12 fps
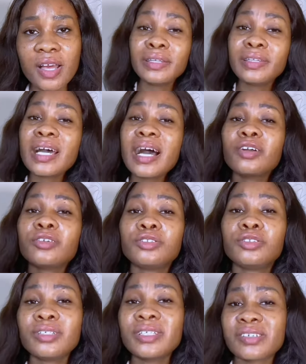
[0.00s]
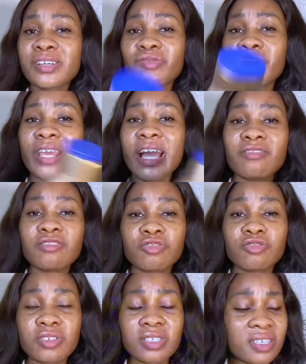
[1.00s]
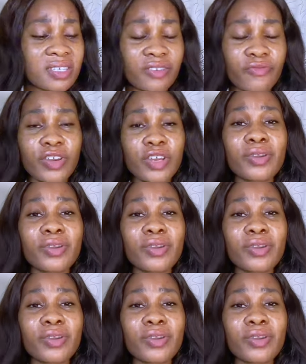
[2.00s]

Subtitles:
Now, you don't necessarily have to use this Nivea.